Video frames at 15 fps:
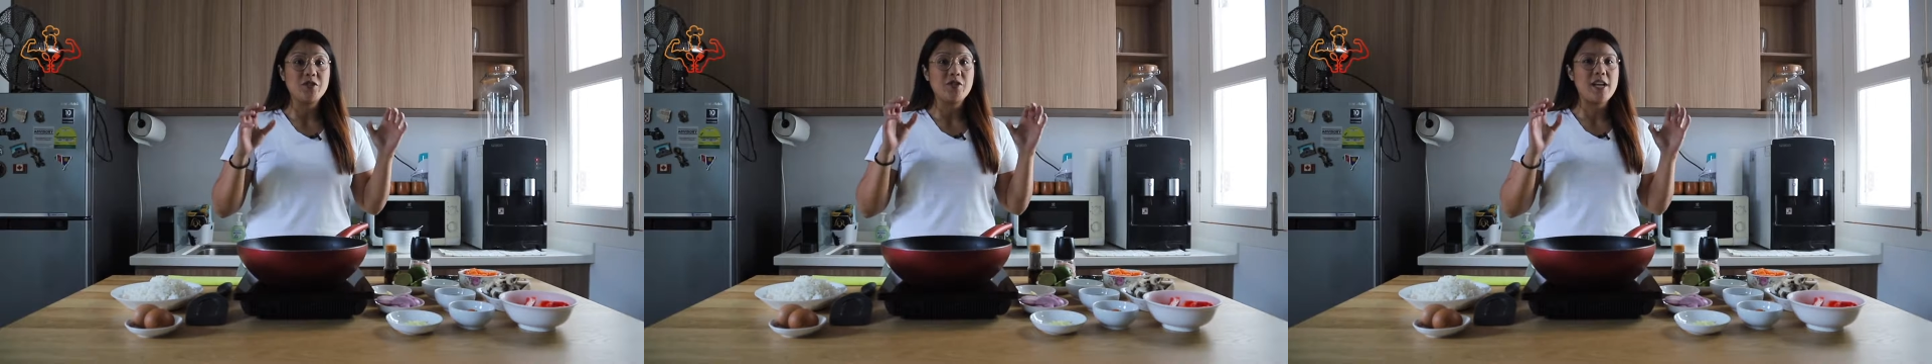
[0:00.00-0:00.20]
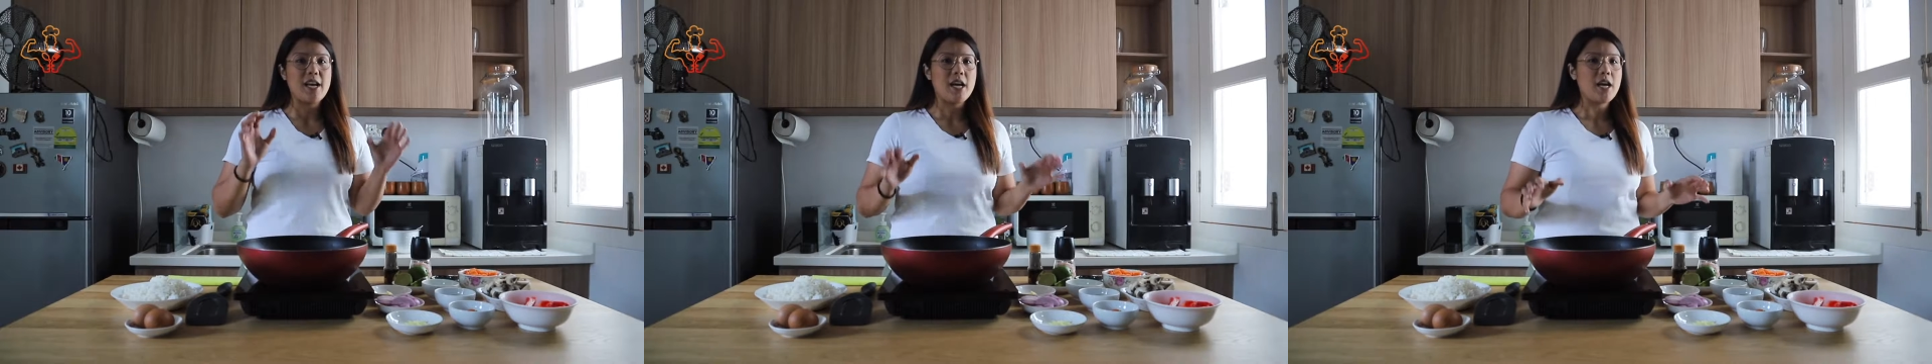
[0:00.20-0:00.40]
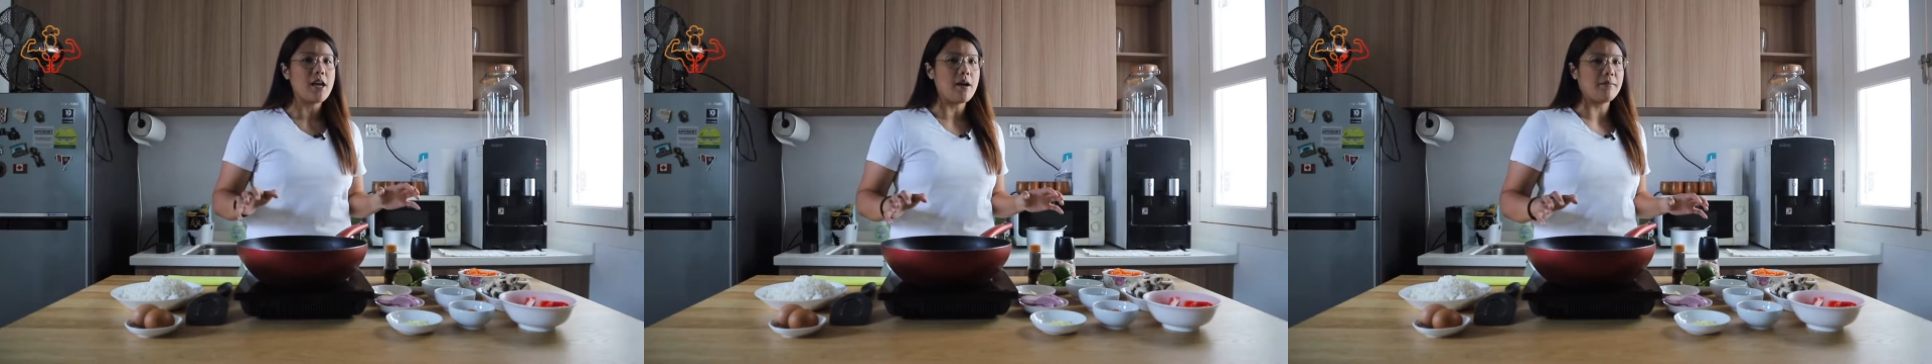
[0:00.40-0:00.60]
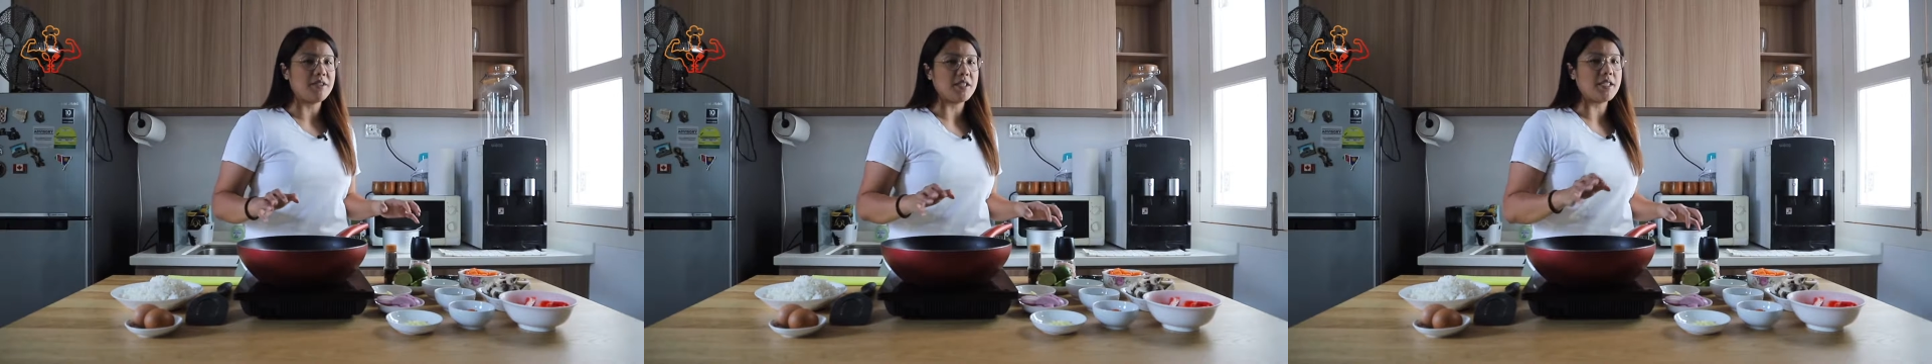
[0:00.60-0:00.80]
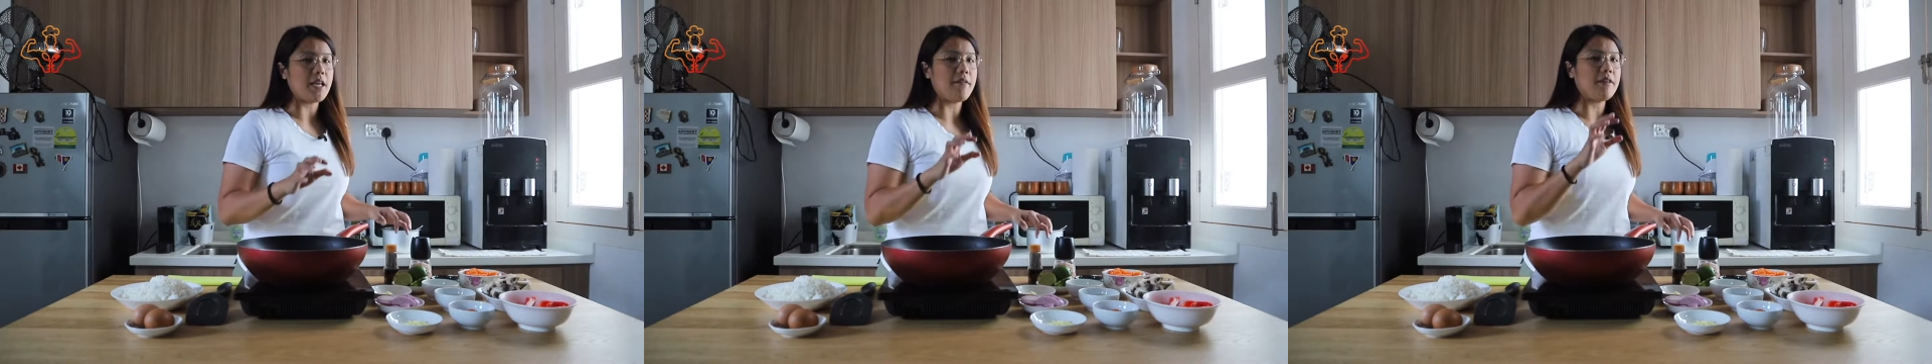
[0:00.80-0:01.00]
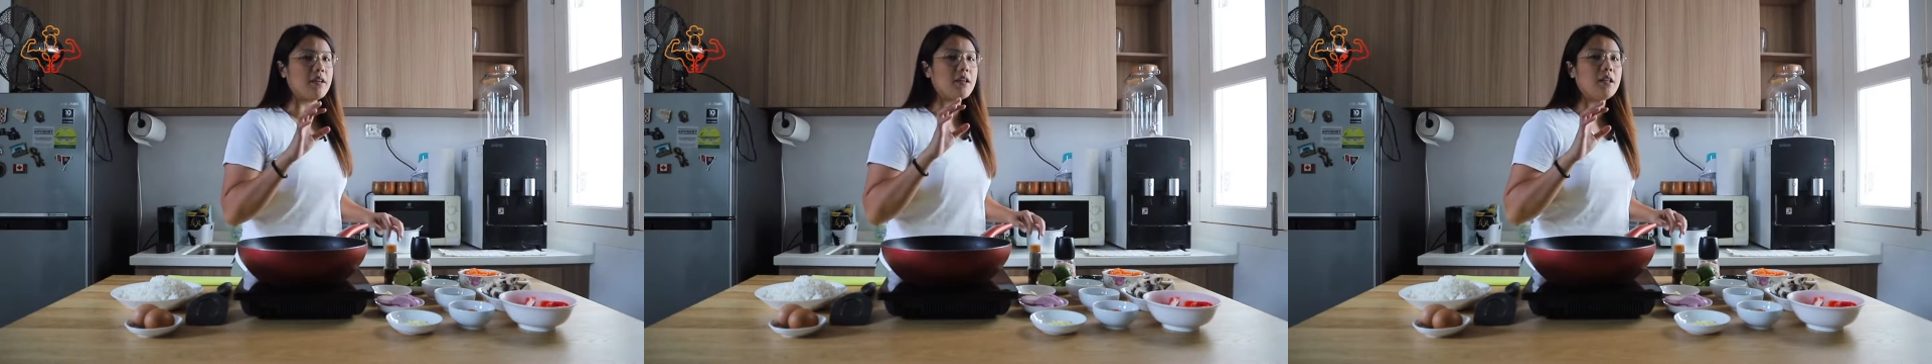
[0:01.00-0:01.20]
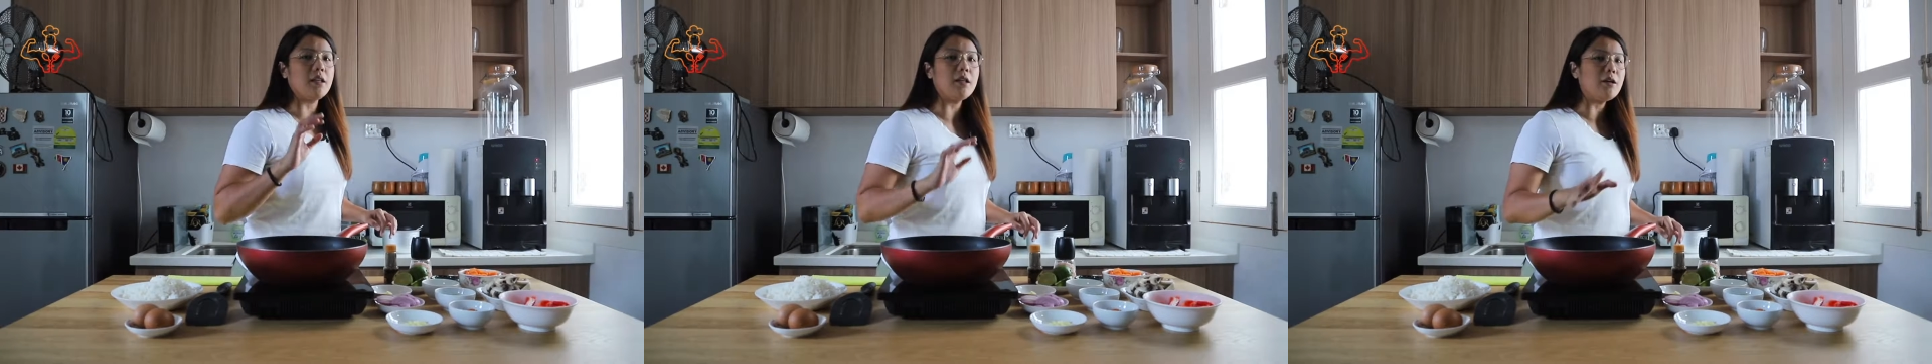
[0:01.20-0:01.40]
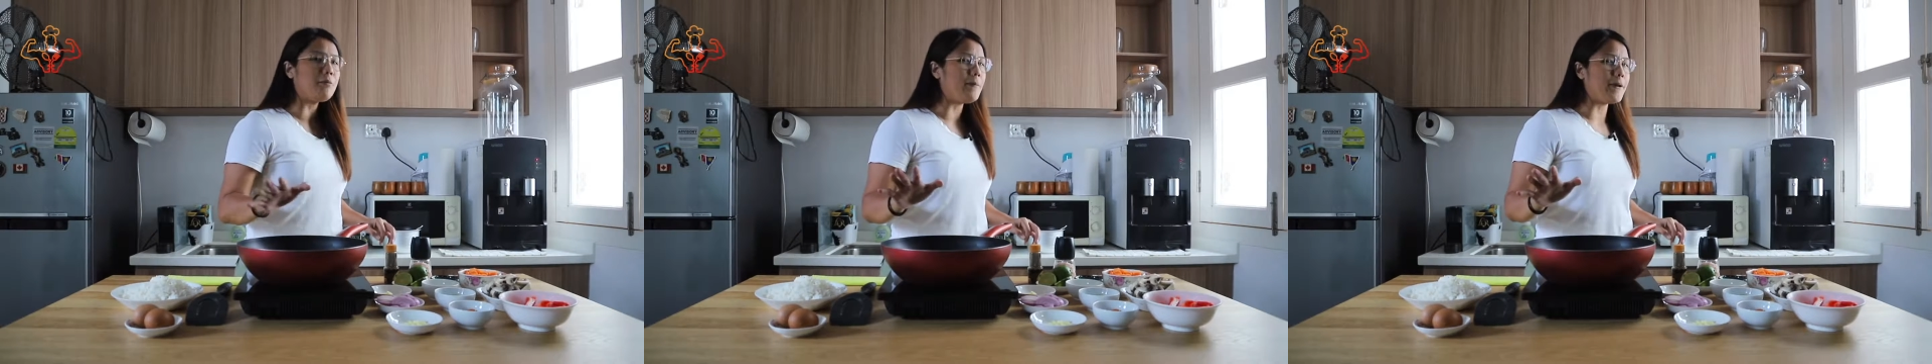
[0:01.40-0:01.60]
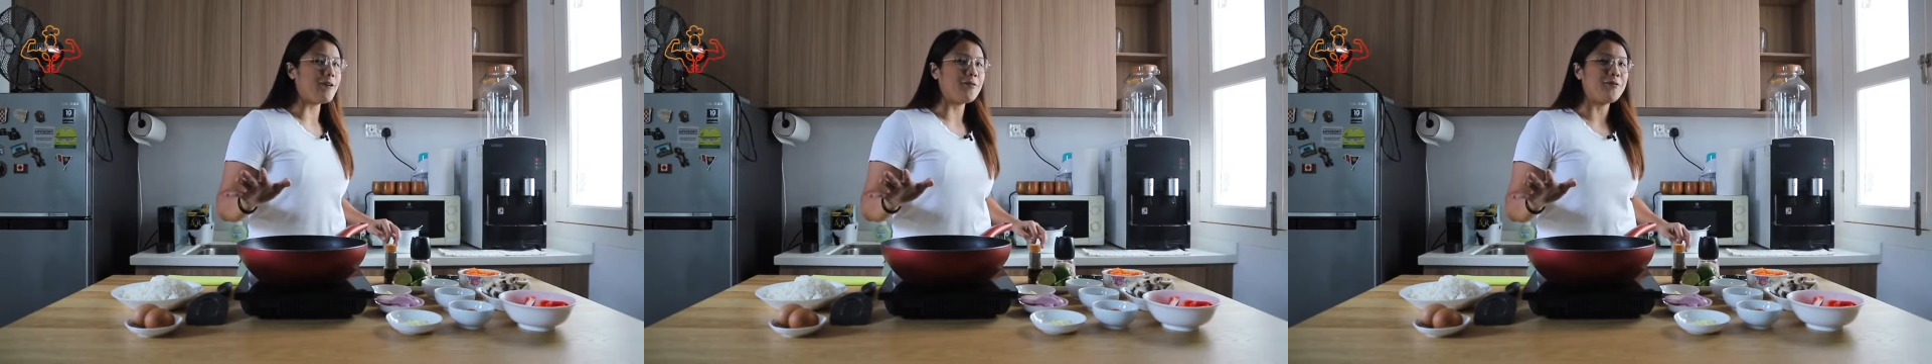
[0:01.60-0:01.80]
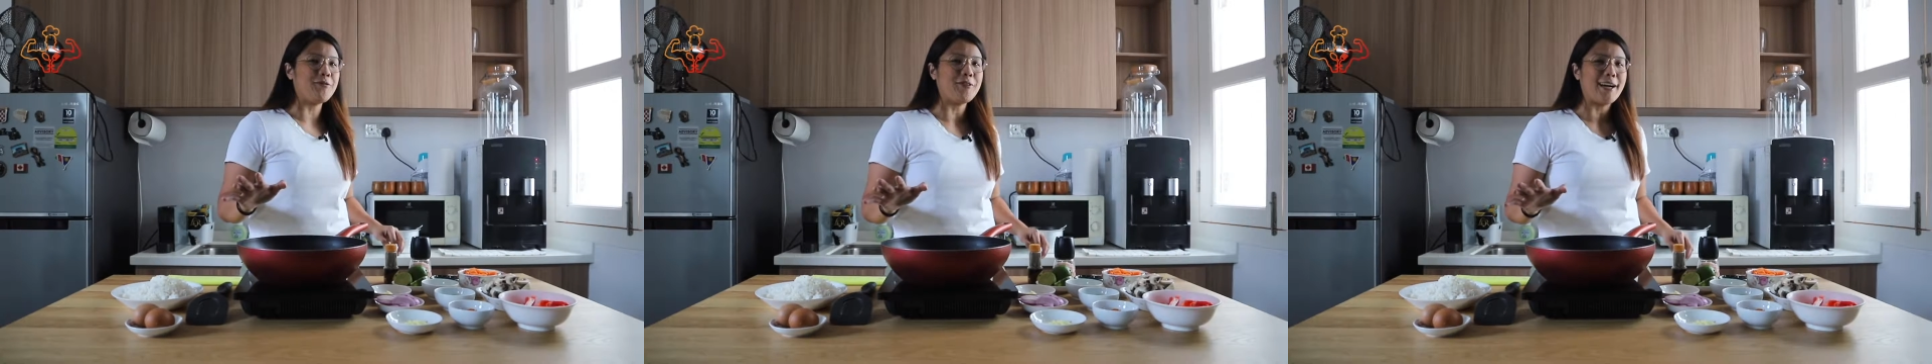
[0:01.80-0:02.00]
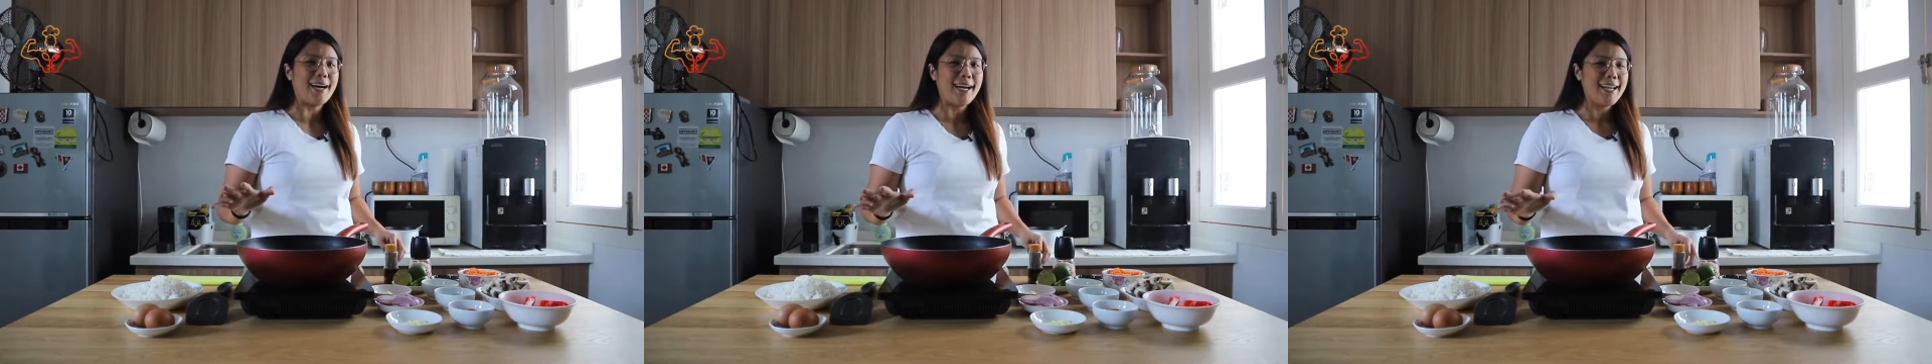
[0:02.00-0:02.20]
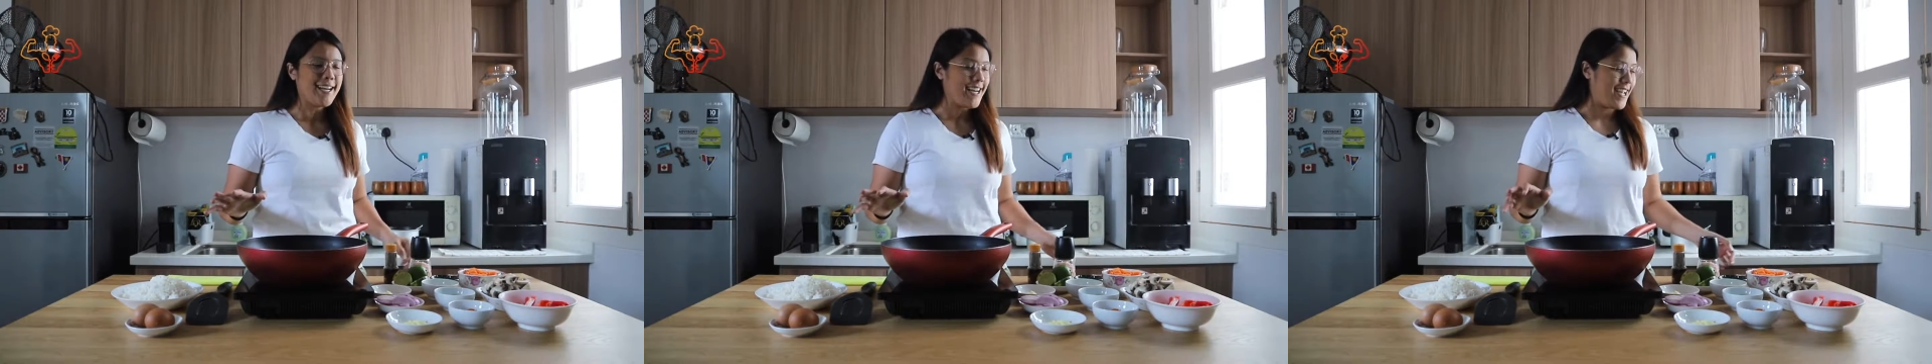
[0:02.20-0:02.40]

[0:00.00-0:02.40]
Today I'm just having a little bit of fun